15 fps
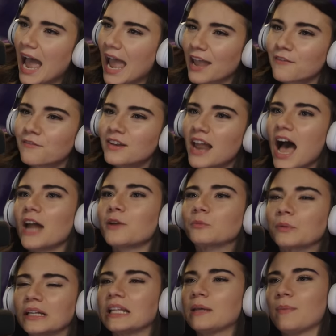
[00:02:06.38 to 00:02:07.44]
I have not
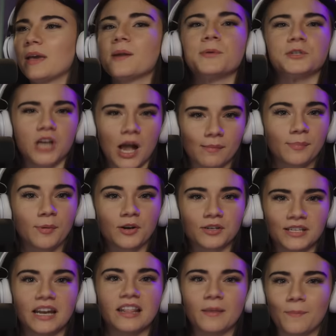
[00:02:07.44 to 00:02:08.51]
really been a pajama
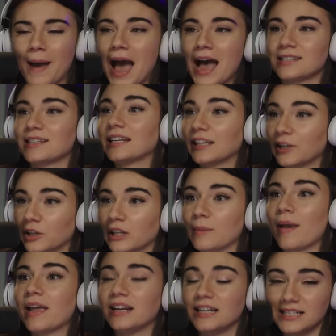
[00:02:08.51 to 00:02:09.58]
person in the past. I literally
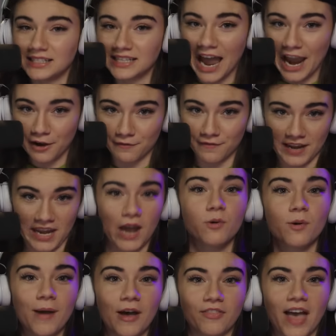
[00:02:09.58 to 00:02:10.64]
made an entire video
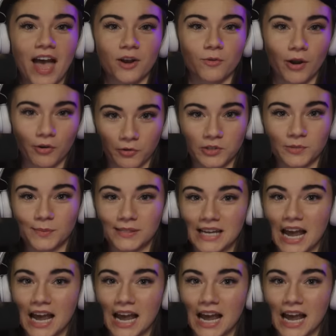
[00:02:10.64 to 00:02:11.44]
about that around Christmas